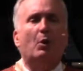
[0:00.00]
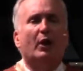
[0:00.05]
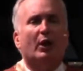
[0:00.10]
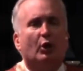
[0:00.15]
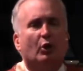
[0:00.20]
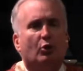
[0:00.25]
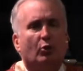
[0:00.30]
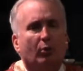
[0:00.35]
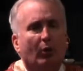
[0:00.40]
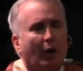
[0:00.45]
want to
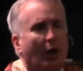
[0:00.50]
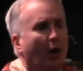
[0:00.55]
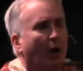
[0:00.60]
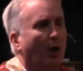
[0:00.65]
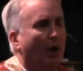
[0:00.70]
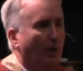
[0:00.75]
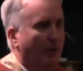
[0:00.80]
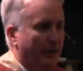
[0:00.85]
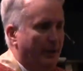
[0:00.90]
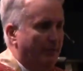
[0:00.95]

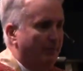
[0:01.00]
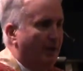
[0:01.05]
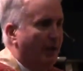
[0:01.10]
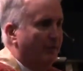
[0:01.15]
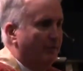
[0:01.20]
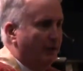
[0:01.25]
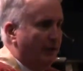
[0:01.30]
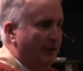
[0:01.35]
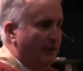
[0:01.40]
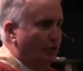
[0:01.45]
grow in my
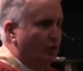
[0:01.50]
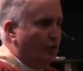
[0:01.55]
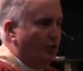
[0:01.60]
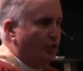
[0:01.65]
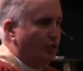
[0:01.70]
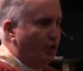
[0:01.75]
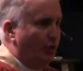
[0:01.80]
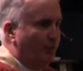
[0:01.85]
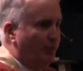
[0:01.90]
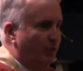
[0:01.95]

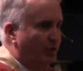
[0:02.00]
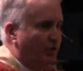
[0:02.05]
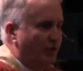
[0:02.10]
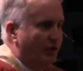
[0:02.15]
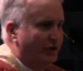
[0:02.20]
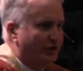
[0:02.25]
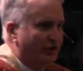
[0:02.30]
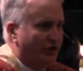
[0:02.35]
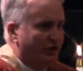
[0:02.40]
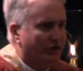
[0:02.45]
relationship with
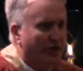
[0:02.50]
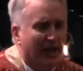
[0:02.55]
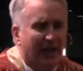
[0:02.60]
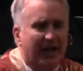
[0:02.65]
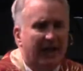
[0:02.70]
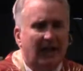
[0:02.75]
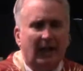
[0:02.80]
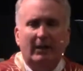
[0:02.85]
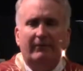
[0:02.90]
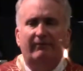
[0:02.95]
Jesus.
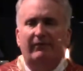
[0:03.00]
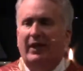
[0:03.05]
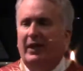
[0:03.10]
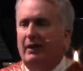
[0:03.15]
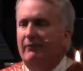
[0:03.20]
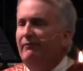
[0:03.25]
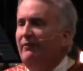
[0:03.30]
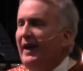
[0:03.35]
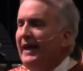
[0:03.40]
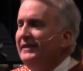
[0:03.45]
It,
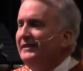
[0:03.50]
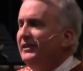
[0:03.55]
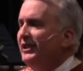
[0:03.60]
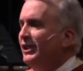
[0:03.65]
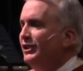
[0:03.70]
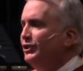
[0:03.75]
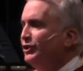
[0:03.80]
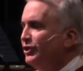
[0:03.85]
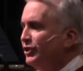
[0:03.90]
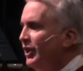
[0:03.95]
it invites
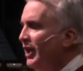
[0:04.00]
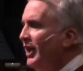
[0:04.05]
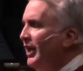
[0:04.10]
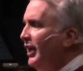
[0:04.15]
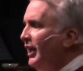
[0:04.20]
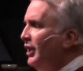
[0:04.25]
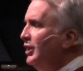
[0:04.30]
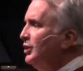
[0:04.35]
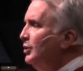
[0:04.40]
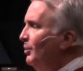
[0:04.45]
us
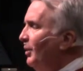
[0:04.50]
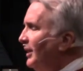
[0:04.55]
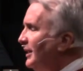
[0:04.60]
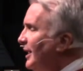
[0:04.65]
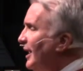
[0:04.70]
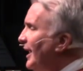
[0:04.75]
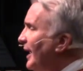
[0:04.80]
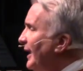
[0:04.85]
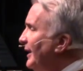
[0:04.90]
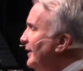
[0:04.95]
into a
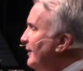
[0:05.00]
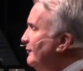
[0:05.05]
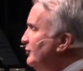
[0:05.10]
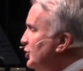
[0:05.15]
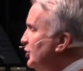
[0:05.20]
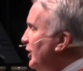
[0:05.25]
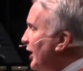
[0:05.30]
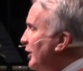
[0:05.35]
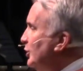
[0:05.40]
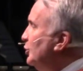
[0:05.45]
kind of
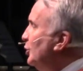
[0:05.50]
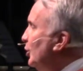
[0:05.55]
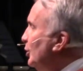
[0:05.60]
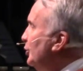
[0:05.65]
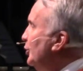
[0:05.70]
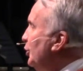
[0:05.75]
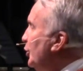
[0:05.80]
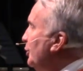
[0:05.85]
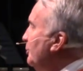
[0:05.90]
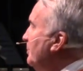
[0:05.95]
gentle
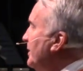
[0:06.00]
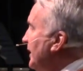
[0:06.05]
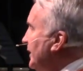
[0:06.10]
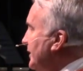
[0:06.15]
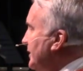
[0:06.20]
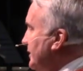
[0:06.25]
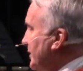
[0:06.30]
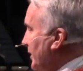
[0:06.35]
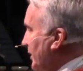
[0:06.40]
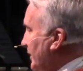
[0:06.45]

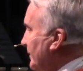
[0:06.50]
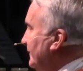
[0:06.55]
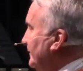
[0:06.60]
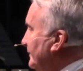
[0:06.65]
humility.